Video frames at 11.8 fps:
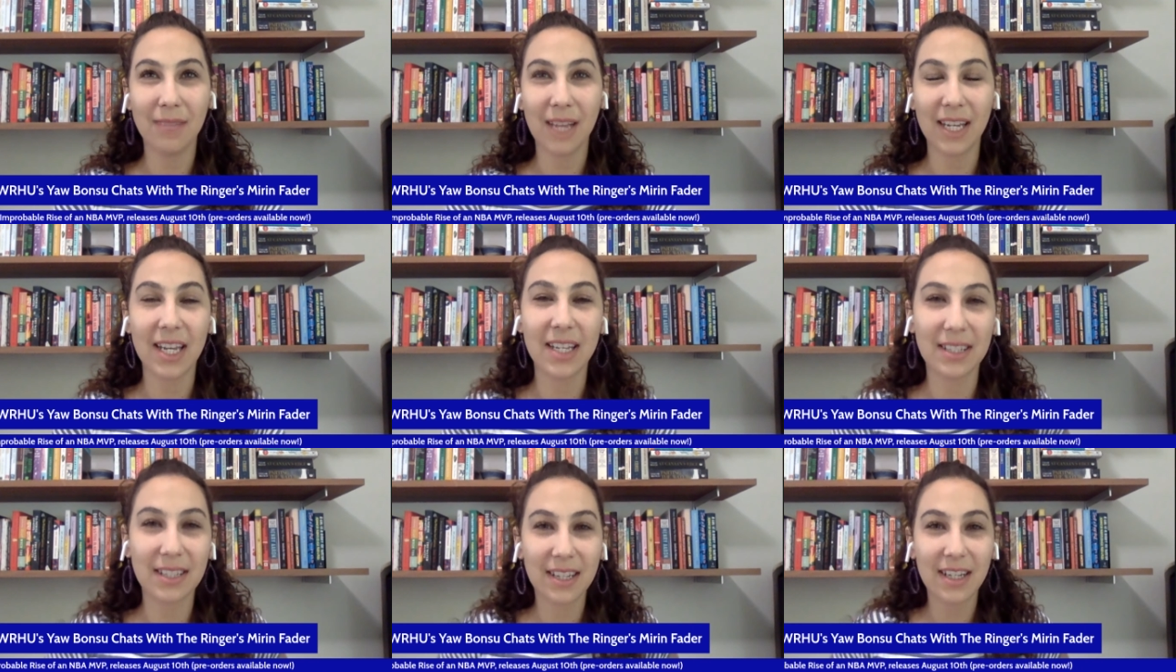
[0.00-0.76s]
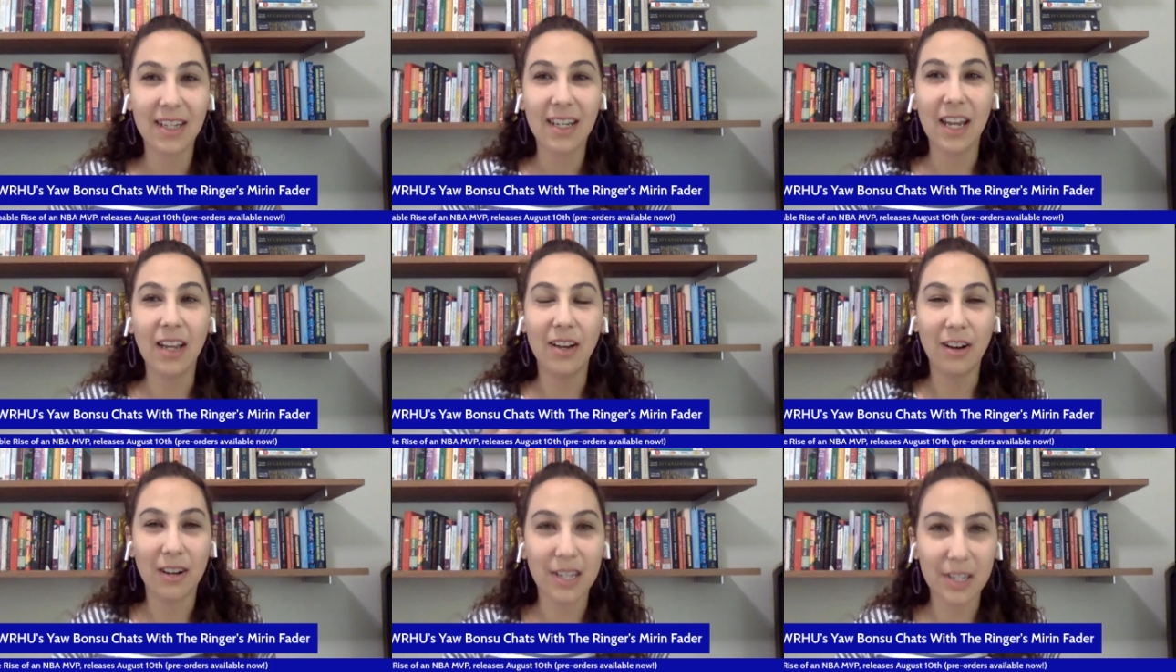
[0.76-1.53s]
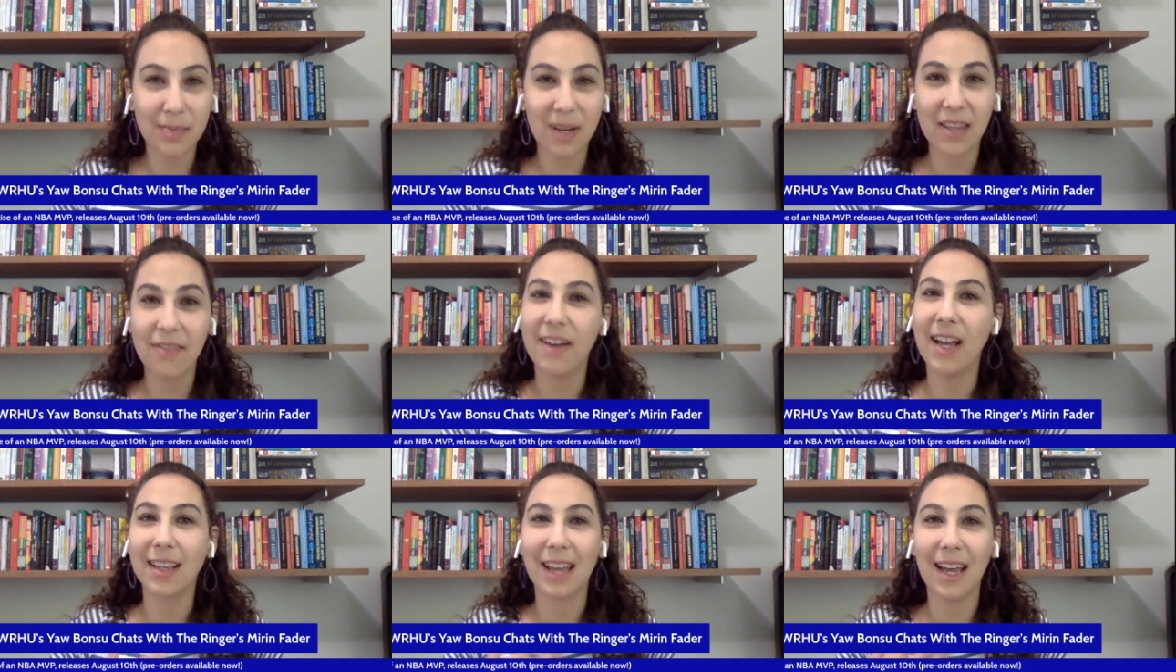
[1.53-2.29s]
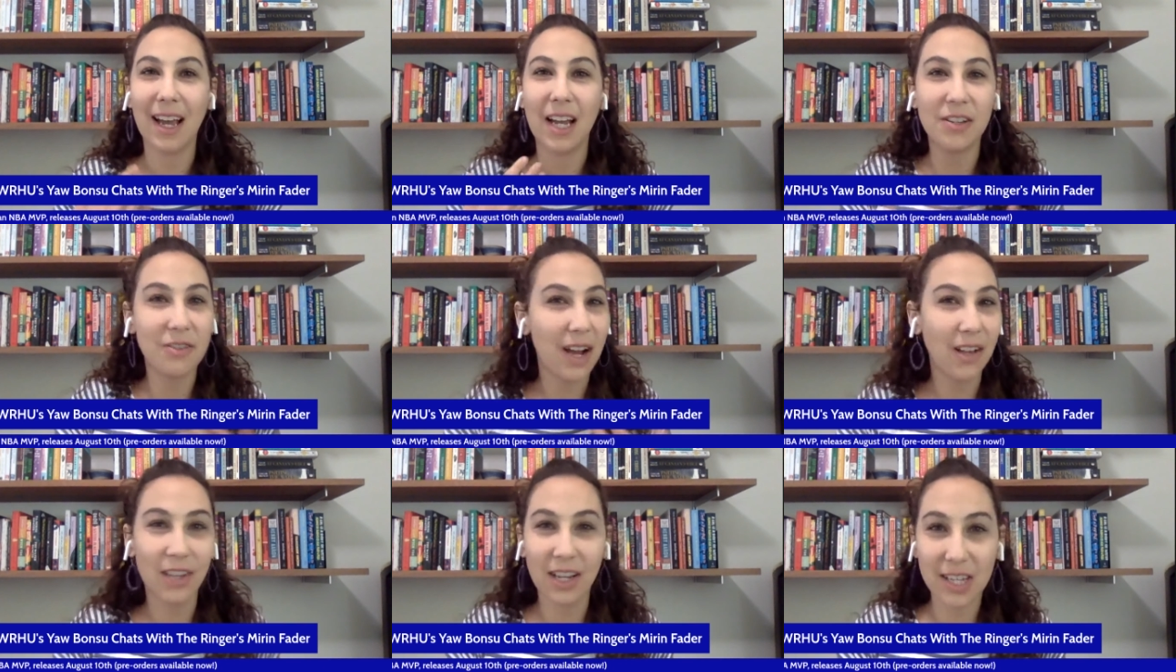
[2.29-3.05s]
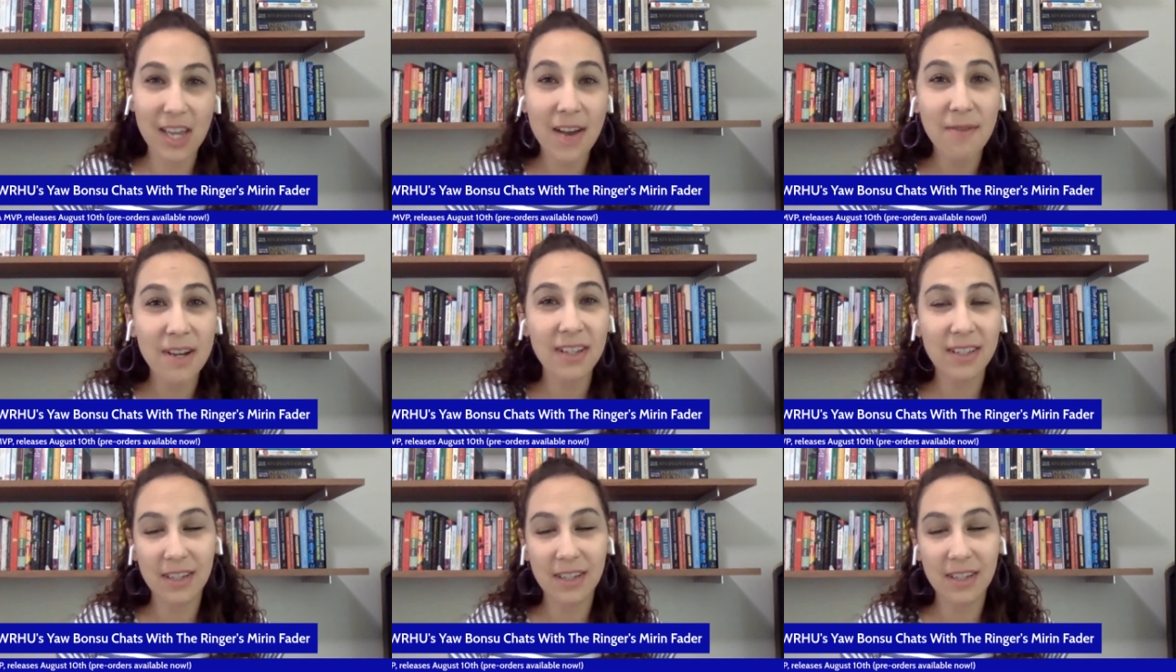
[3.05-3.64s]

I guess encouraged by the fact that I knew how lucky I was.